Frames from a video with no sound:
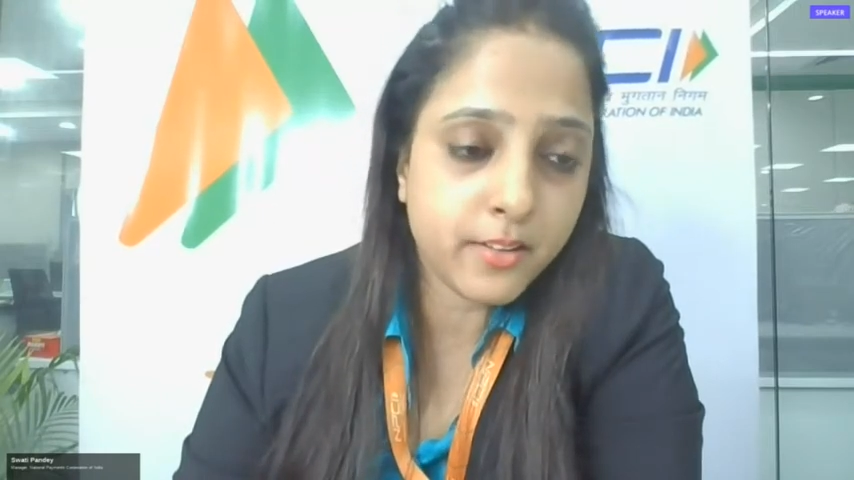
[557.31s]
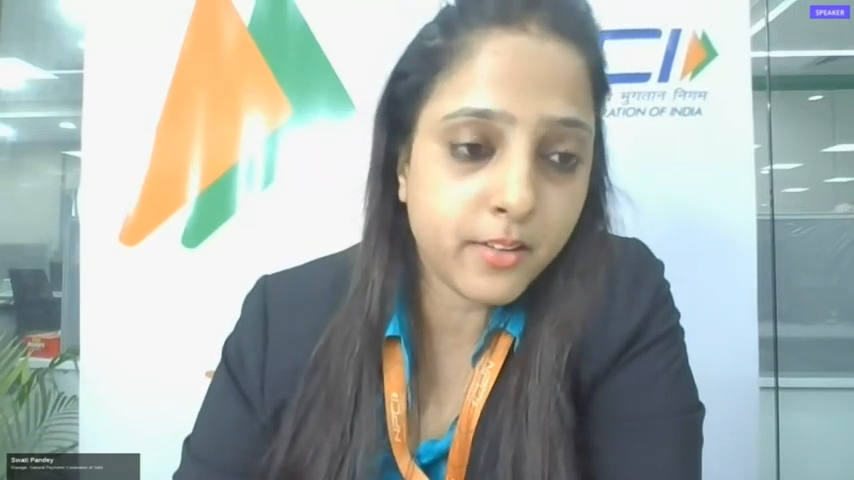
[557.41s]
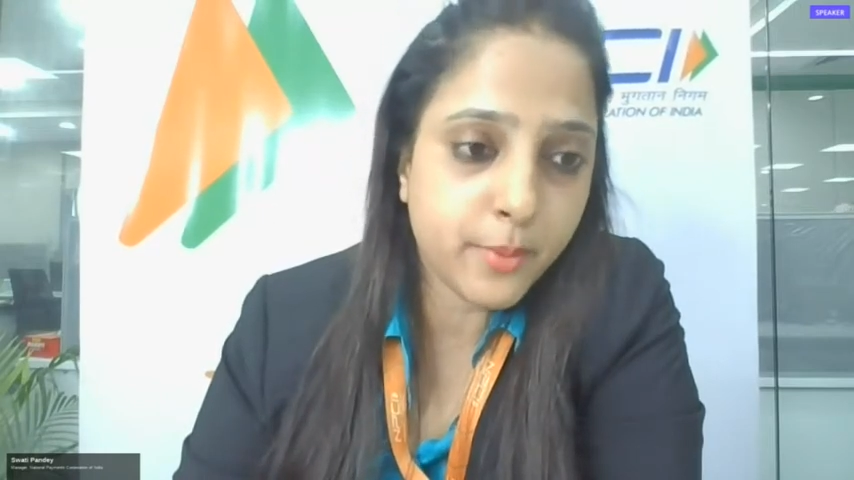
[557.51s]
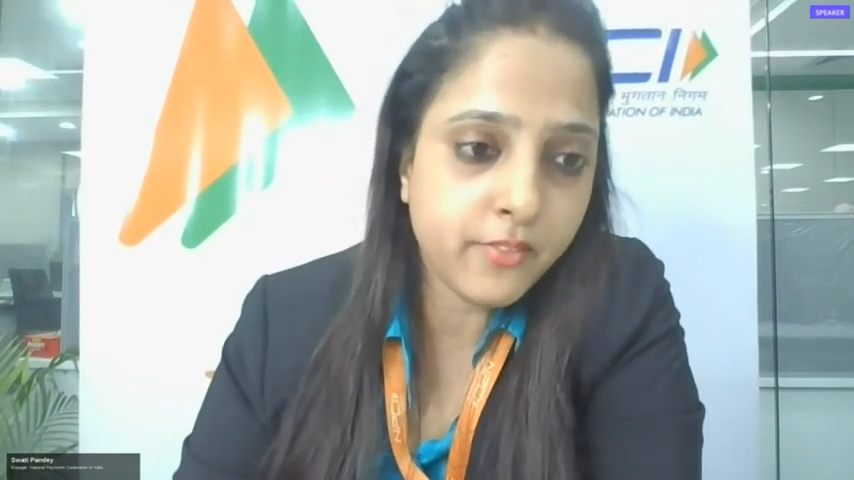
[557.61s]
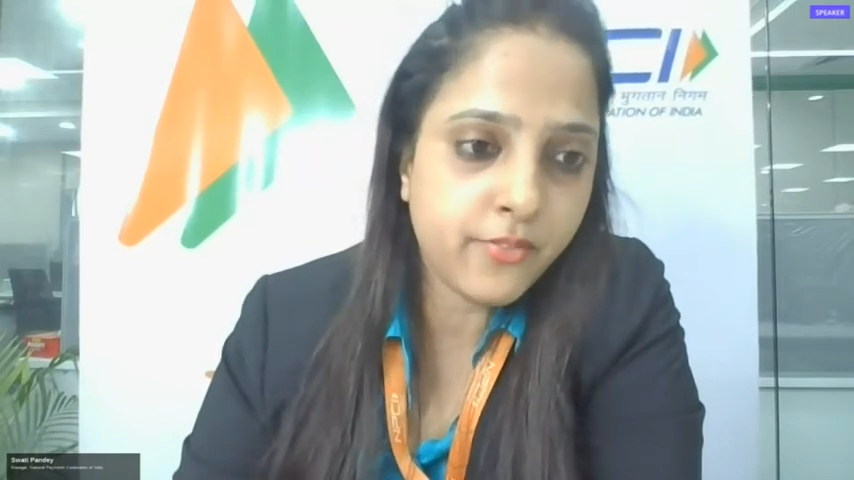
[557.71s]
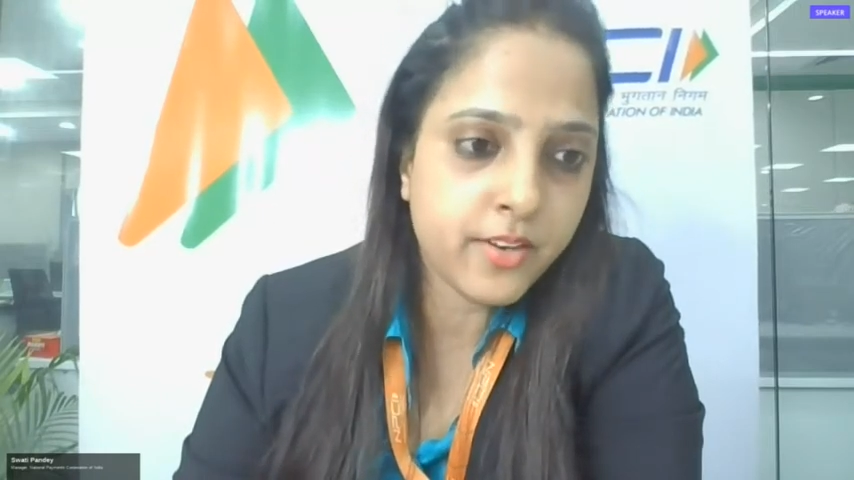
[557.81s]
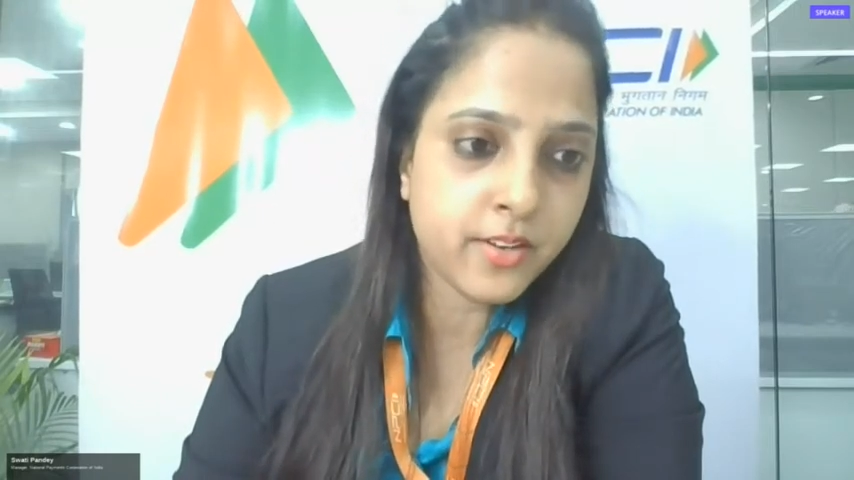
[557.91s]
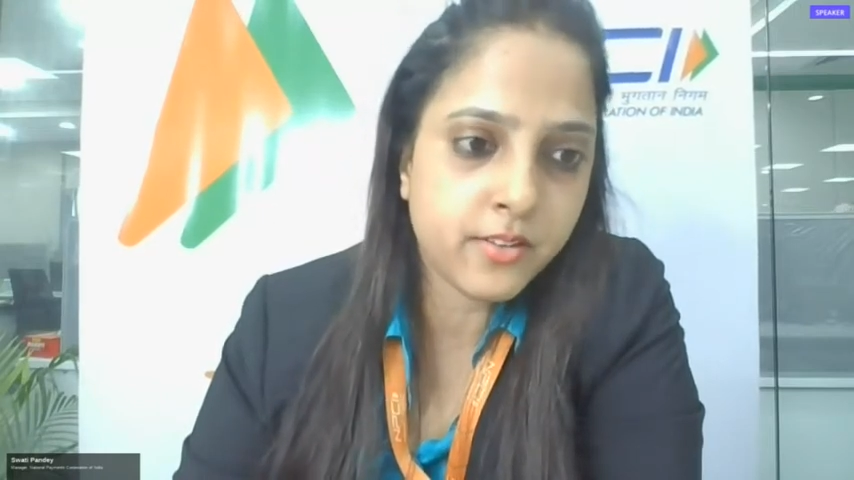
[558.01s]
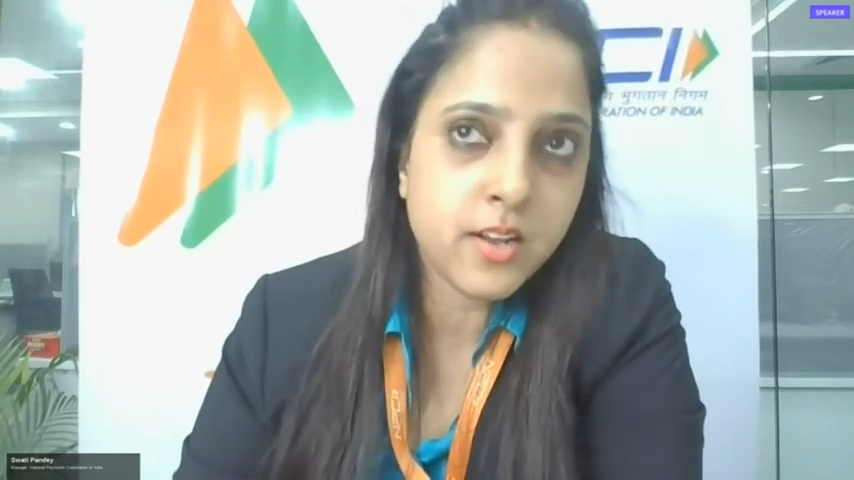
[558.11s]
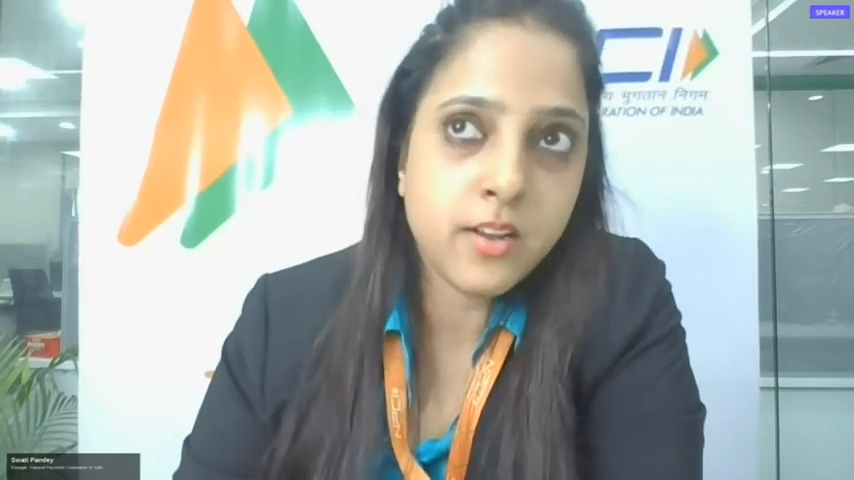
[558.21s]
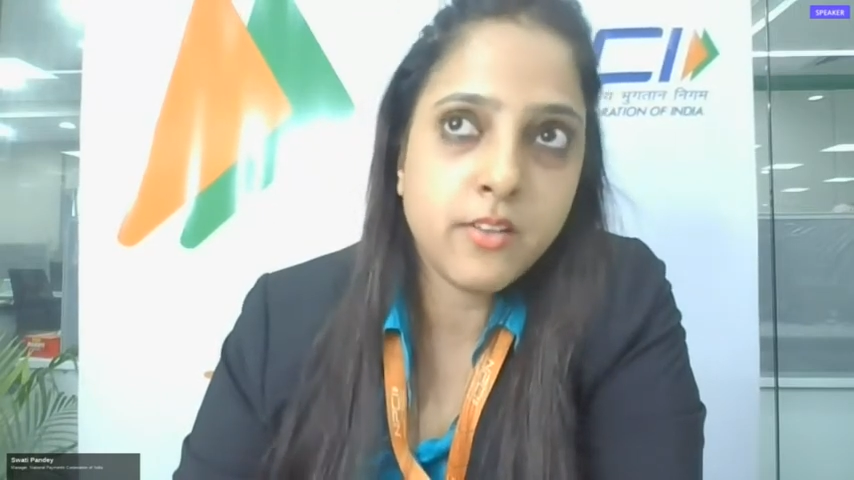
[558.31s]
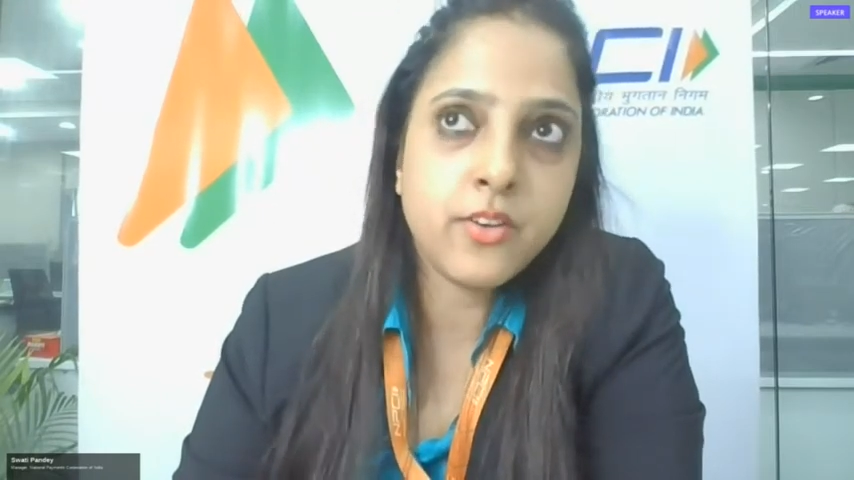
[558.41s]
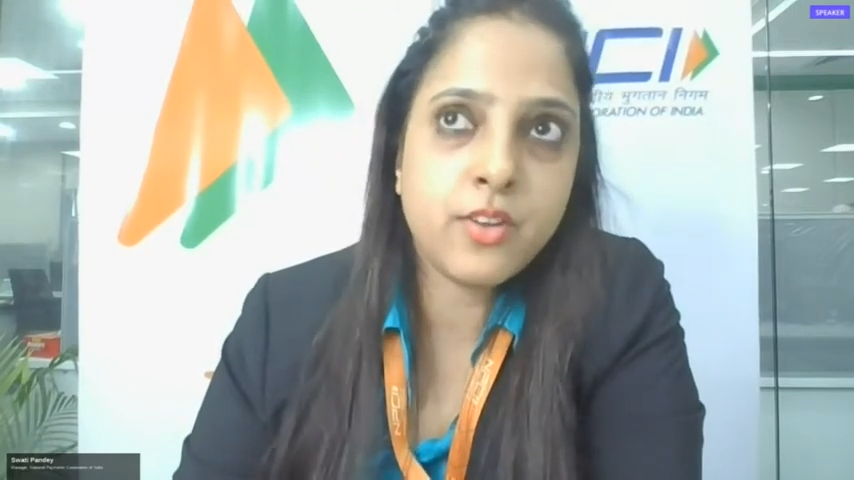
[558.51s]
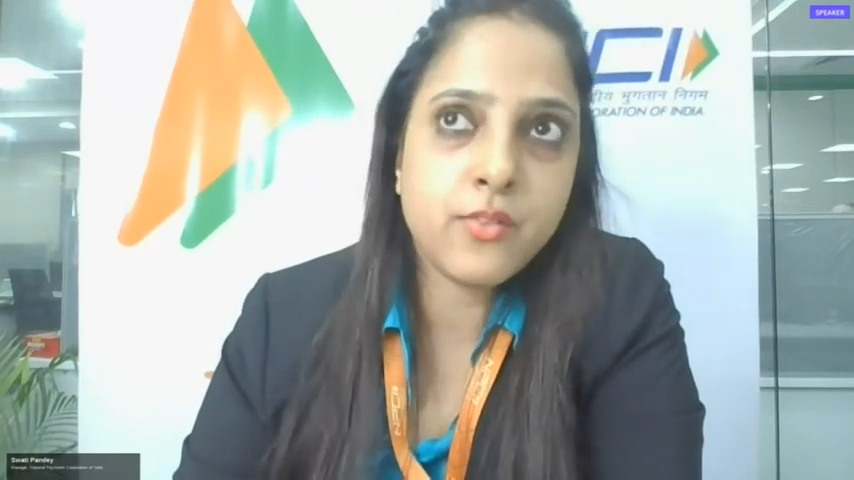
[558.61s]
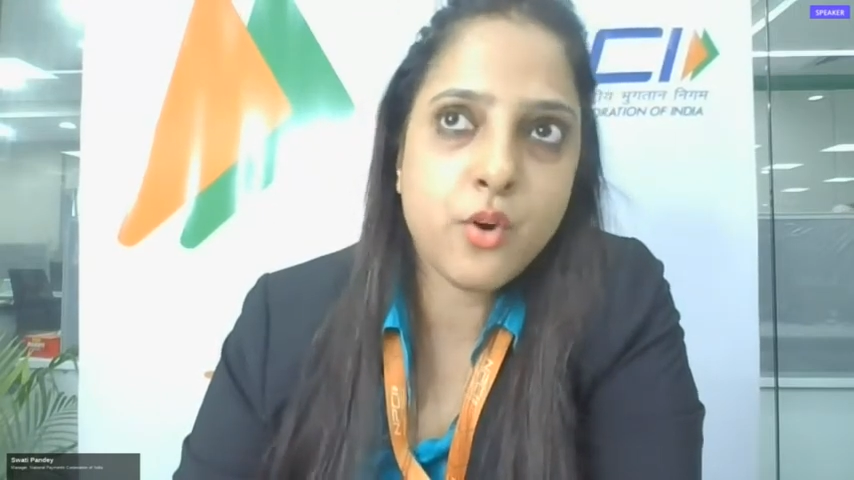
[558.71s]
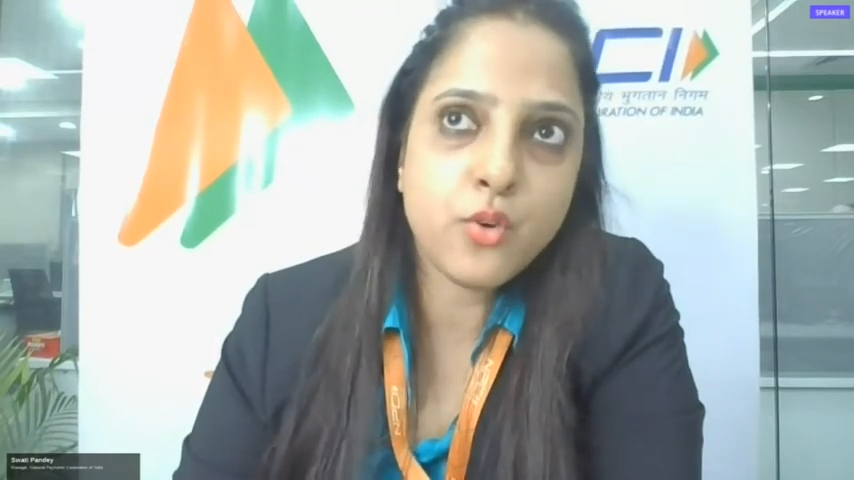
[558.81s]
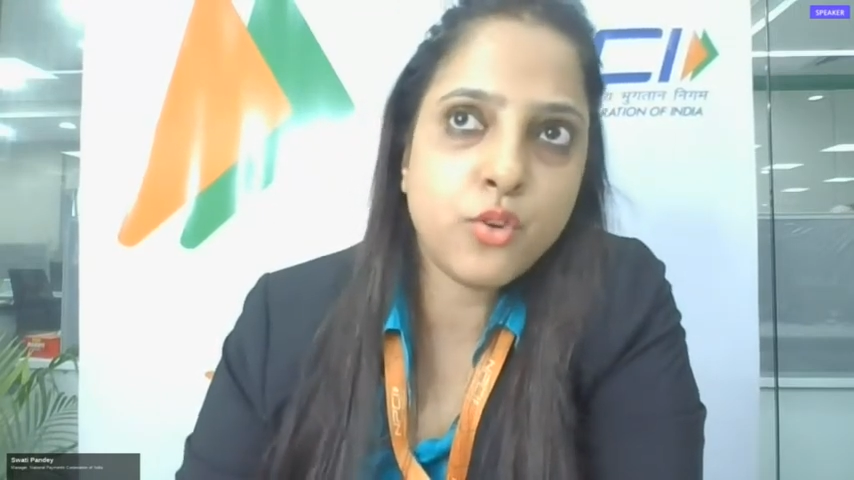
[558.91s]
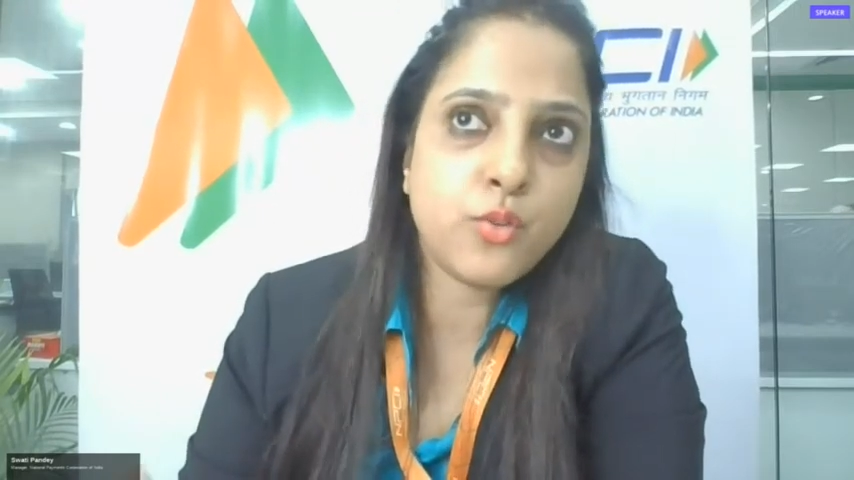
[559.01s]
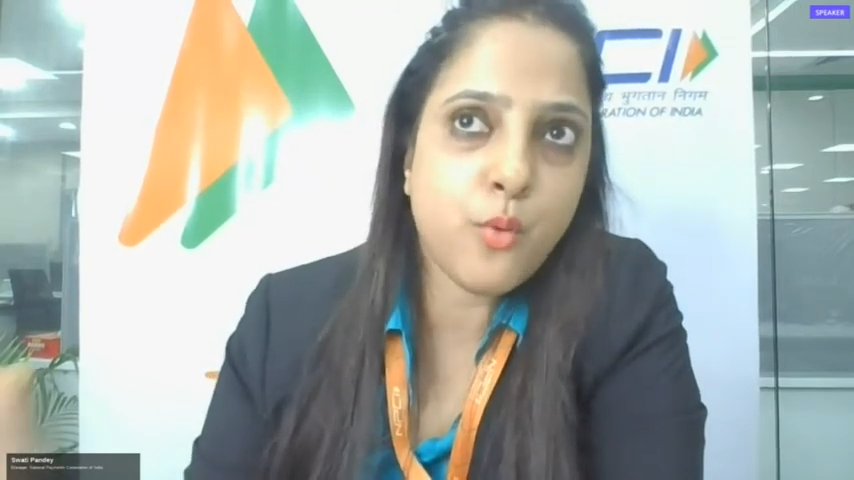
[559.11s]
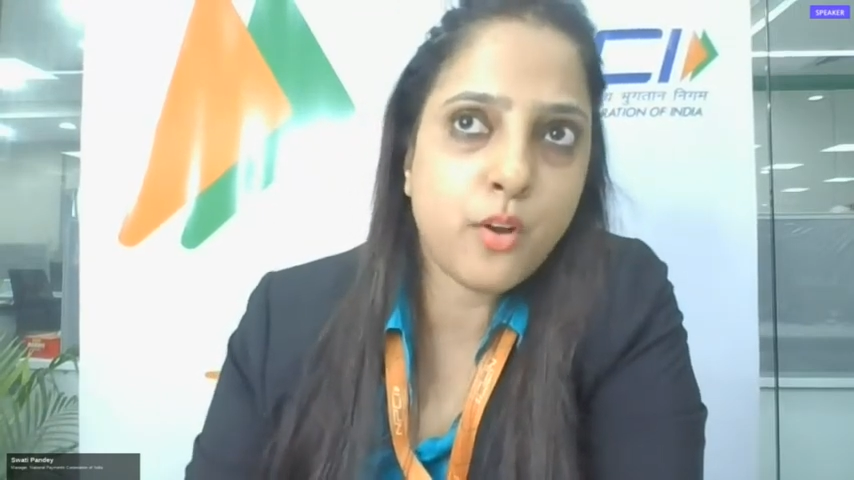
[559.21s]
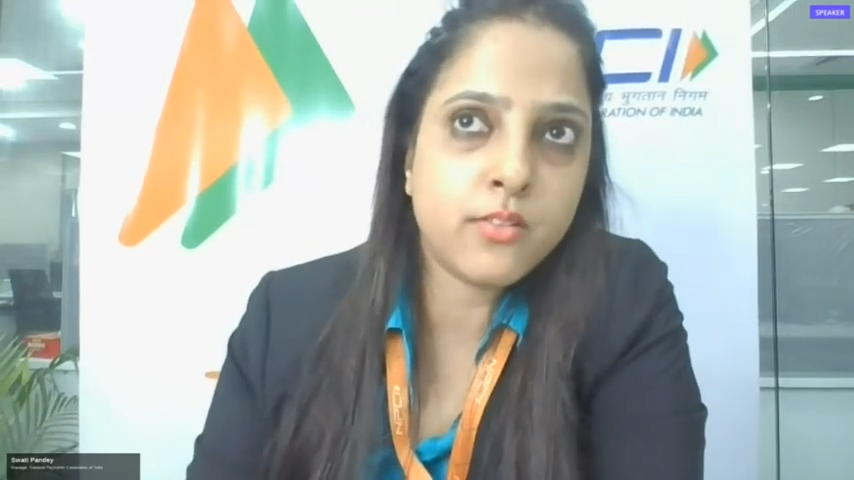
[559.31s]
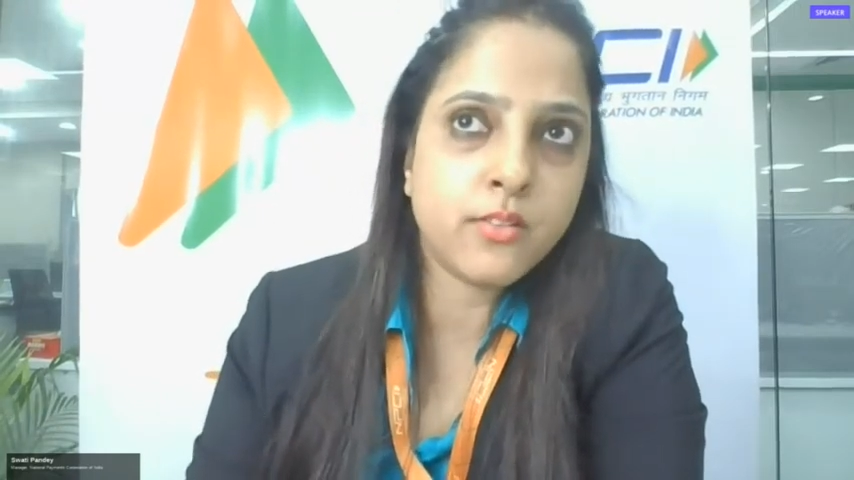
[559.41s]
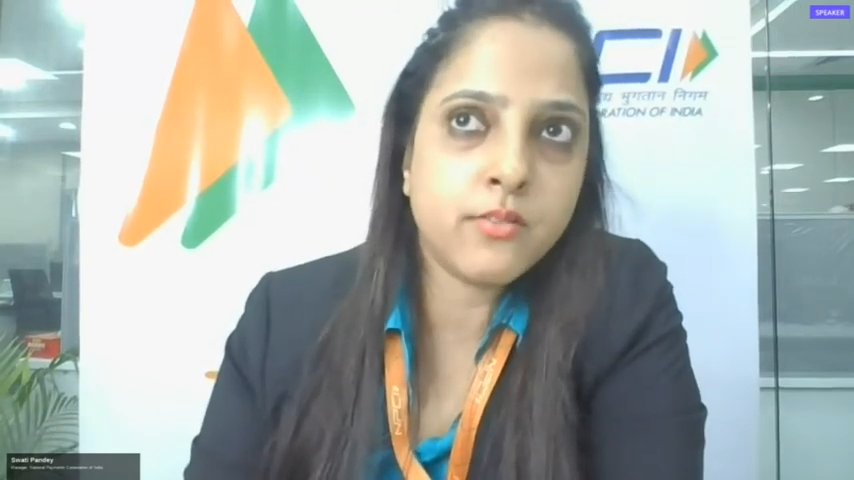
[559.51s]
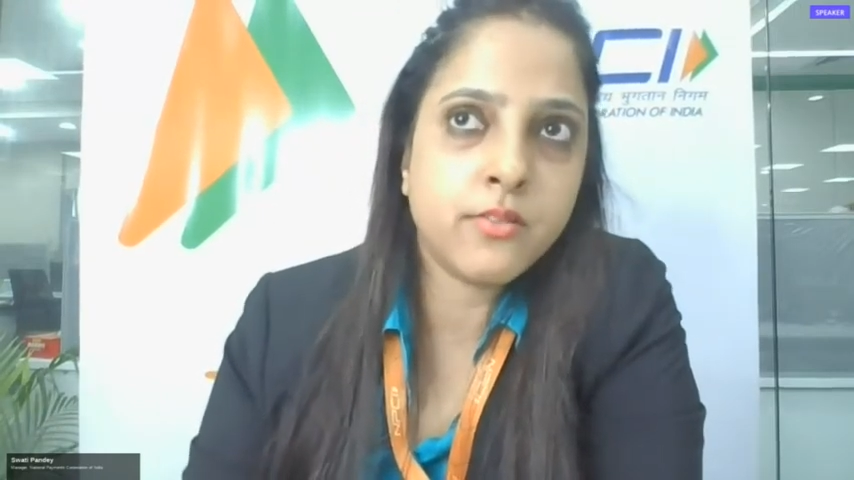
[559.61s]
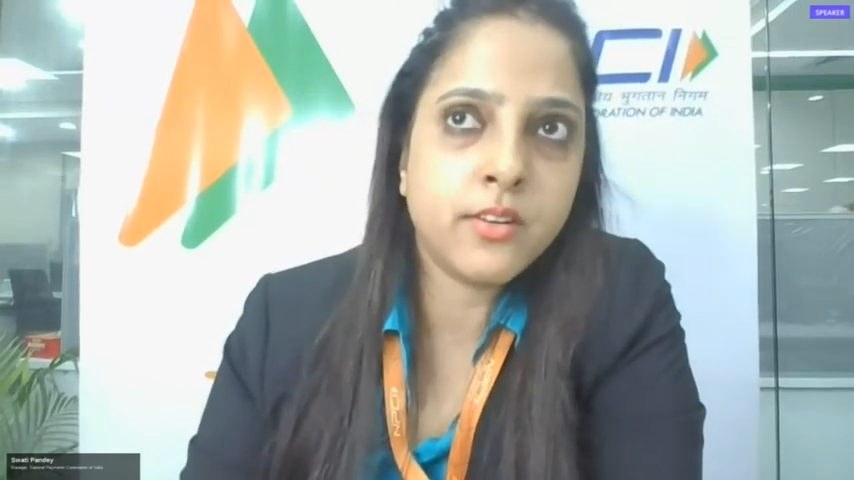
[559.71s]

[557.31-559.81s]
benefit which they want to sponsor